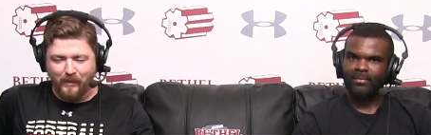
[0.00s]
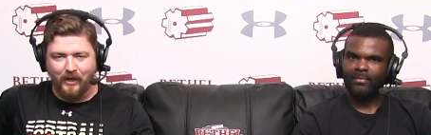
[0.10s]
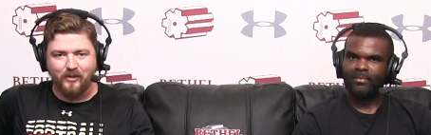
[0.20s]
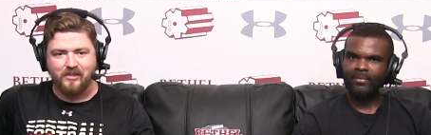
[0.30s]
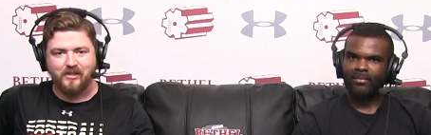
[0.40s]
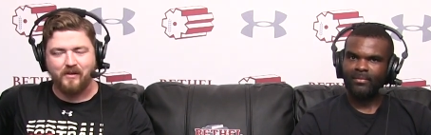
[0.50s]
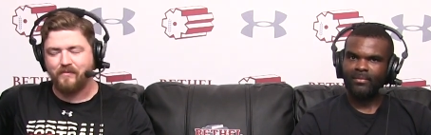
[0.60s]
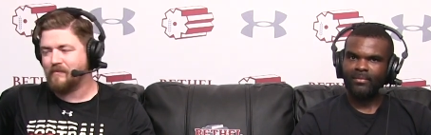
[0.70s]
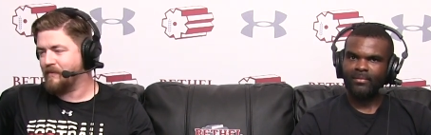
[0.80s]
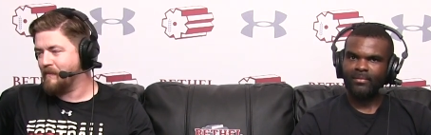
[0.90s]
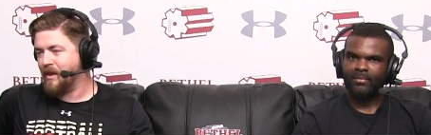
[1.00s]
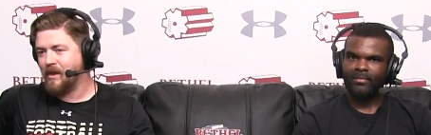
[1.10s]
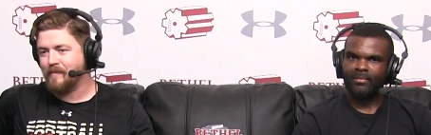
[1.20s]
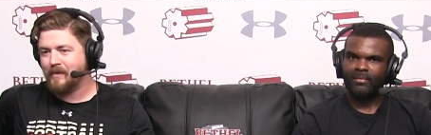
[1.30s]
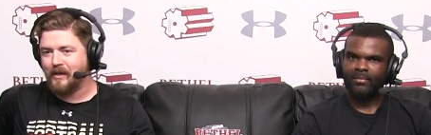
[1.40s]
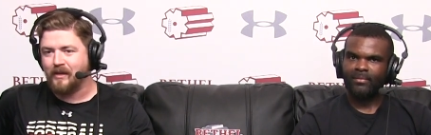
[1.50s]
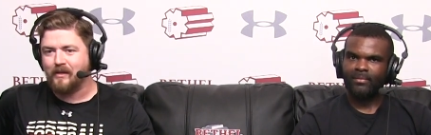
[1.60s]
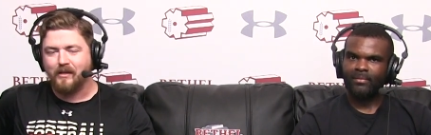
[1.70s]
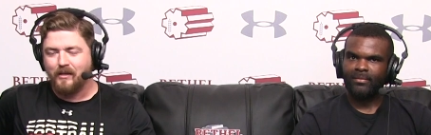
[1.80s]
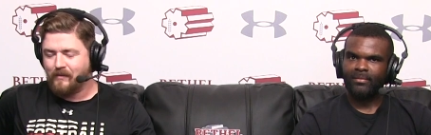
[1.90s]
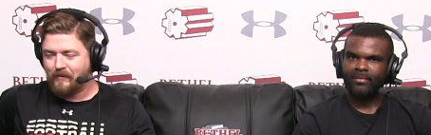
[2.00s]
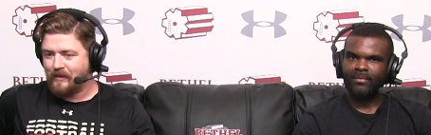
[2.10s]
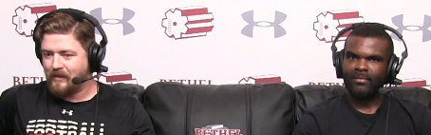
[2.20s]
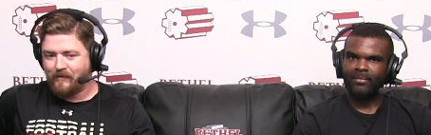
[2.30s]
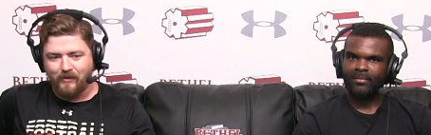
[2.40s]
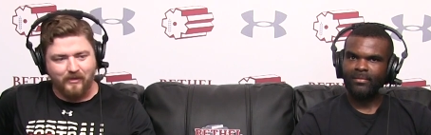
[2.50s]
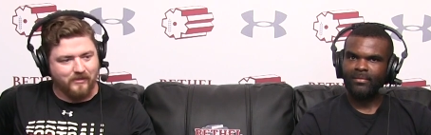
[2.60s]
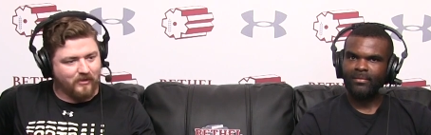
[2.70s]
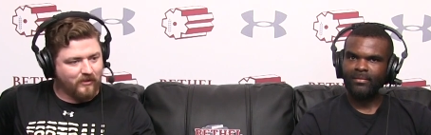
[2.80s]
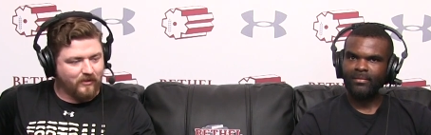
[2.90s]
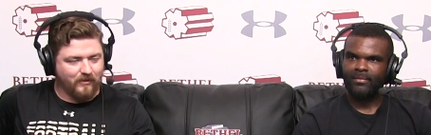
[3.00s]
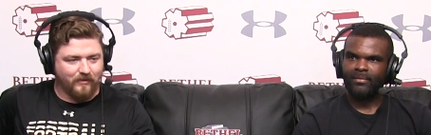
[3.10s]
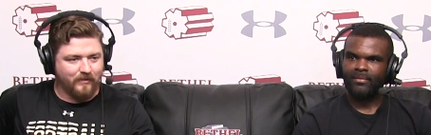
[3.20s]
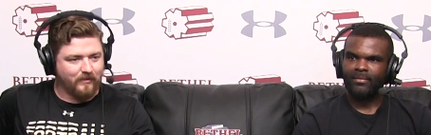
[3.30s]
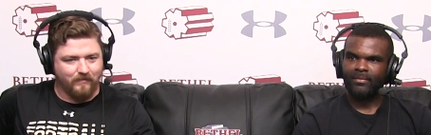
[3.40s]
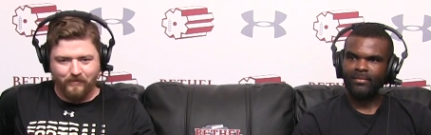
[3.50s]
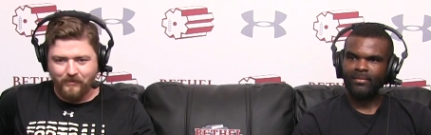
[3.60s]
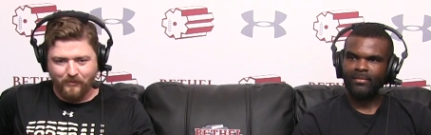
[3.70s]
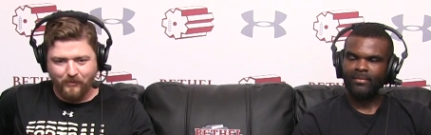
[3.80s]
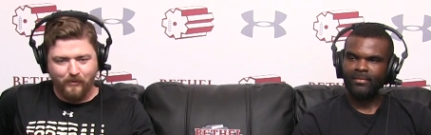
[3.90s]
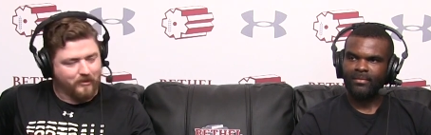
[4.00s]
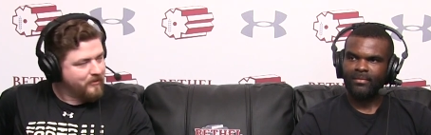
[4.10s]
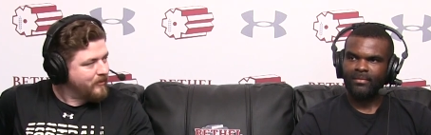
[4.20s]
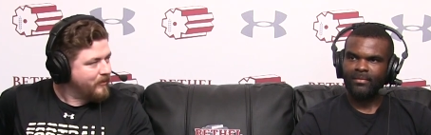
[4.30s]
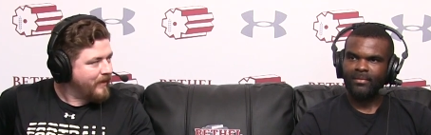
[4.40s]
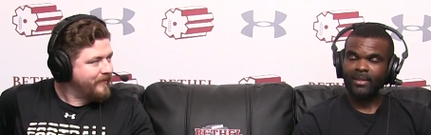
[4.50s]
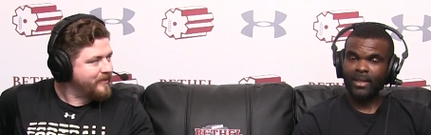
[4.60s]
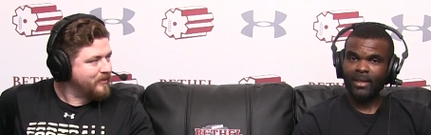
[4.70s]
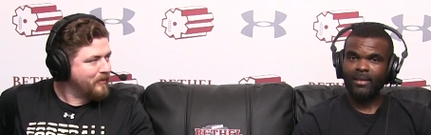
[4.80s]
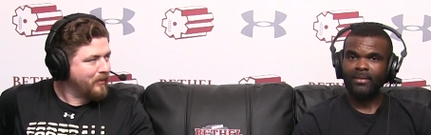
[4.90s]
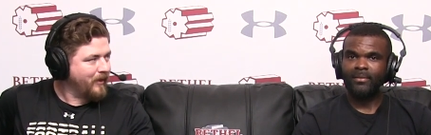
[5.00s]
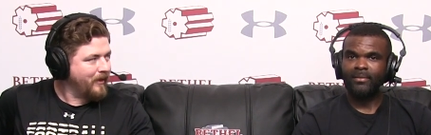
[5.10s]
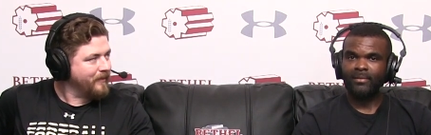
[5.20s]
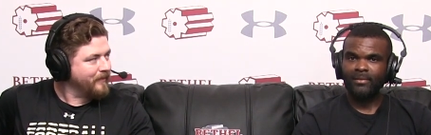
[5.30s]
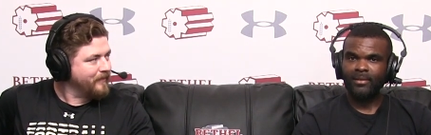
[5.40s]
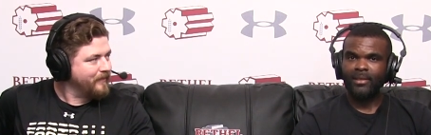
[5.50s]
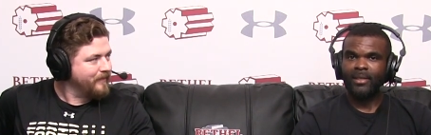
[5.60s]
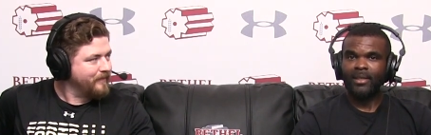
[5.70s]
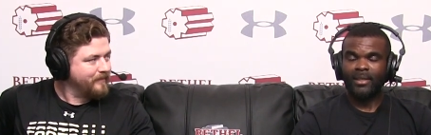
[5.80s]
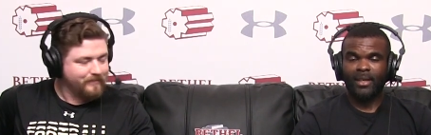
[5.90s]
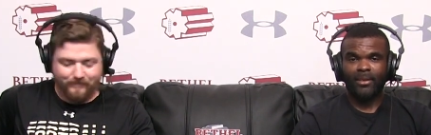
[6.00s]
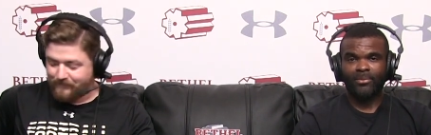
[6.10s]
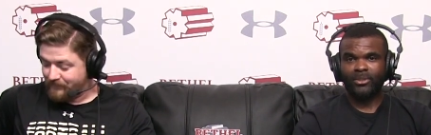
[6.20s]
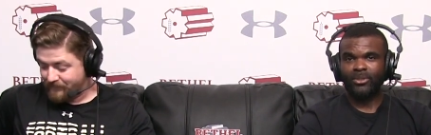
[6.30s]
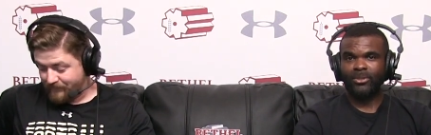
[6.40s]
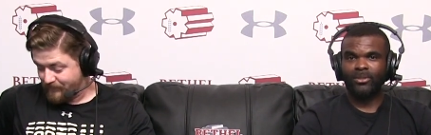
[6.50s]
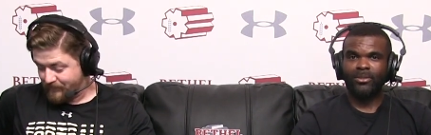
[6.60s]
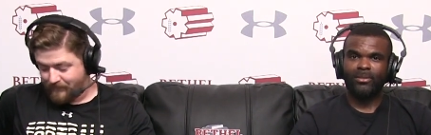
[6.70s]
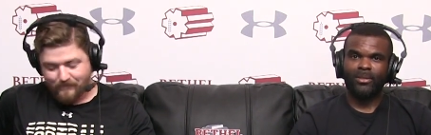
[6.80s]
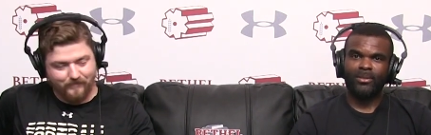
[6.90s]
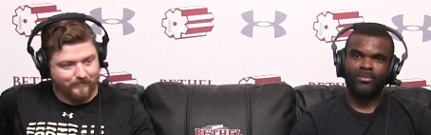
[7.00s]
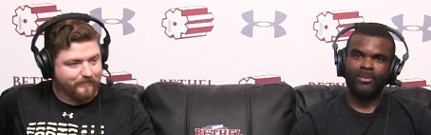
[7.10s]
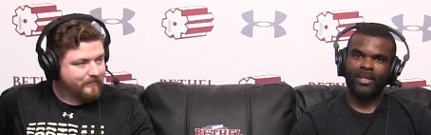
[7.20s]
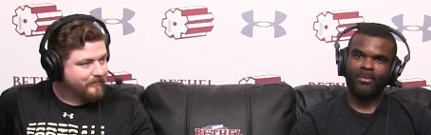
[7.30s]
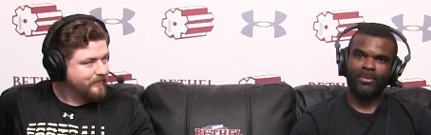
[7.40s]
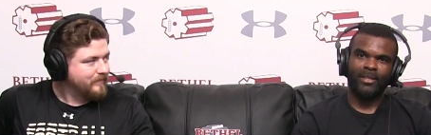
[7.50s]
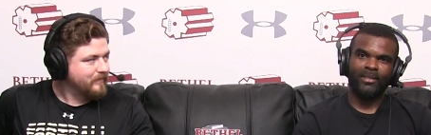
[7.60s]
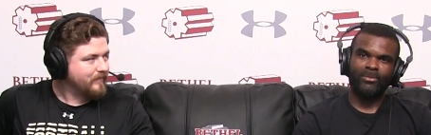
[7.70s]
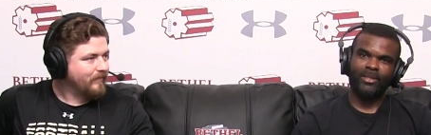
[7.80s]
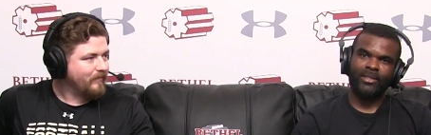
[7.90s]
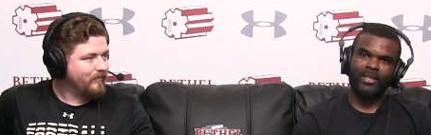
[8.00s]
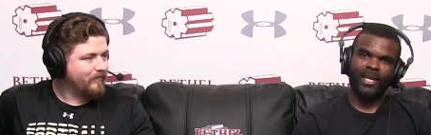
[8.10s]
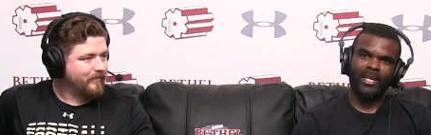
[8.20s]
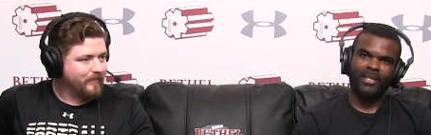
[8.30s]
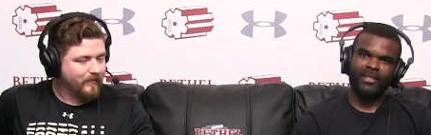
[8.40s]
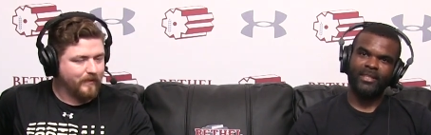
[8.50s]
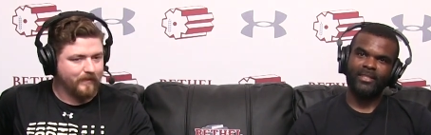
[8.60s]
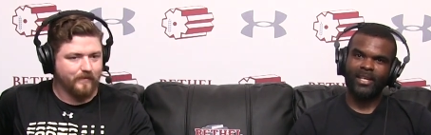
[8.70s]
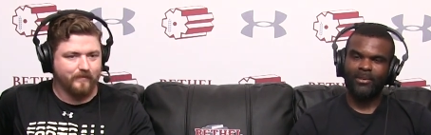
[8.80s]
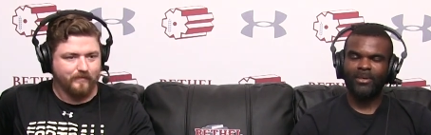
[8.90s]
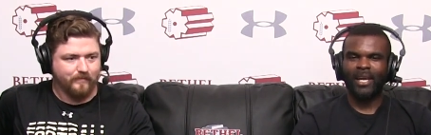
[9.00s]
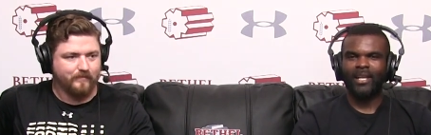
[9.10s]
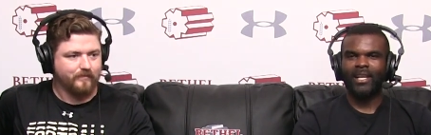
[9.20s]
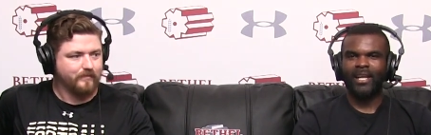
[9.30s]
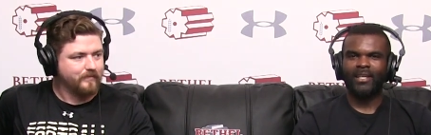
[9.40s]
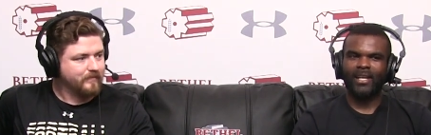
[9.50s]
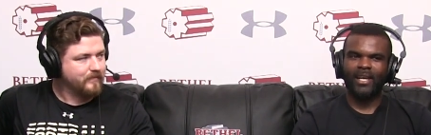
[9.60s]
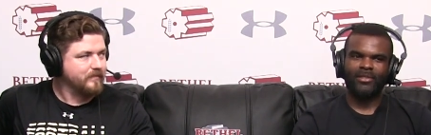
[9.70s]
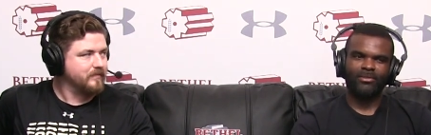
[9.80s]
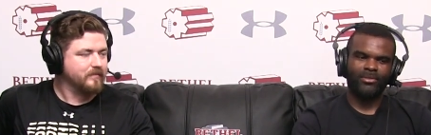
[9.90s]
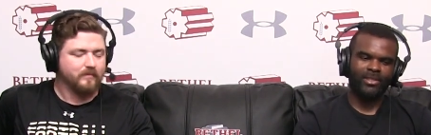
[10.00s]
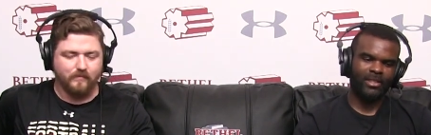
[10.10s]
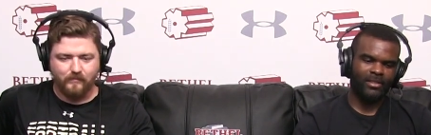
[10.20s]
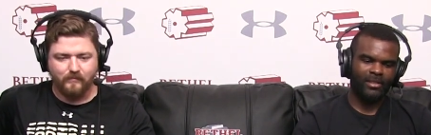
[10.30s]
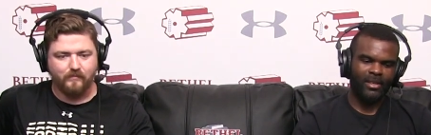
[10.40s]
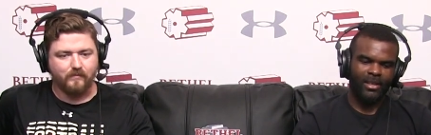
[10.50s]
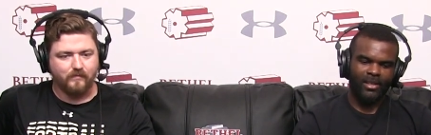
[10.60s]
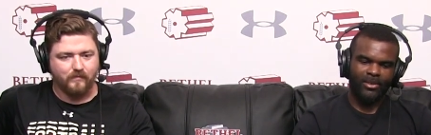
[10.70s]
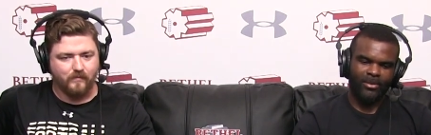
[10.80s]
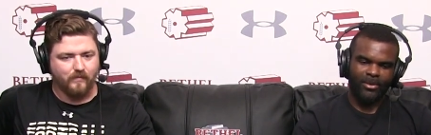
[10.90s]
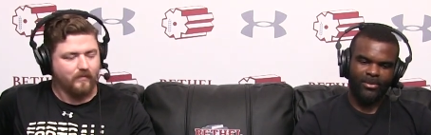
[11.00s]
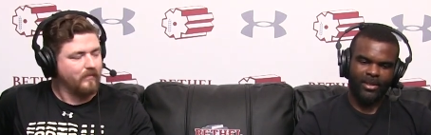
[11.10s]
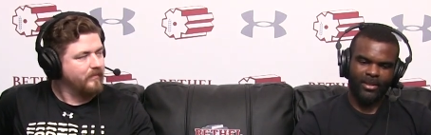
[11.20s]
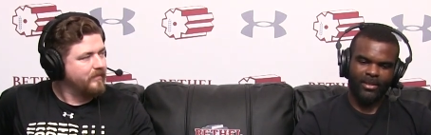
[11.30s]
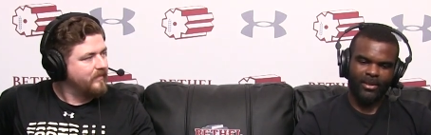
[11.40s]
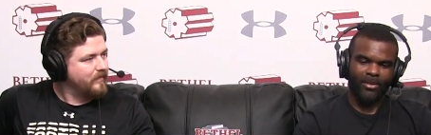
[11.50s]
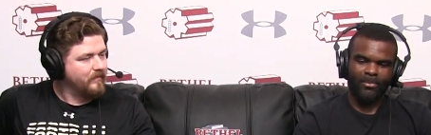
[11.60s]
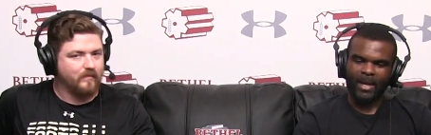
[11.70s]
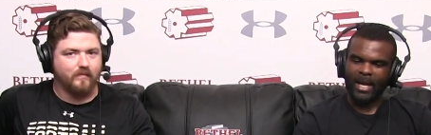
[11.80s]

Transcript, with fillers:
Speaker 1: balanced effort from him and, and giving his all through and through every yeah. single play.
Speaker 2: Yeah, for sure. You know, same thing with K. DJ. We got a lot of guys who are just you know they they're gonna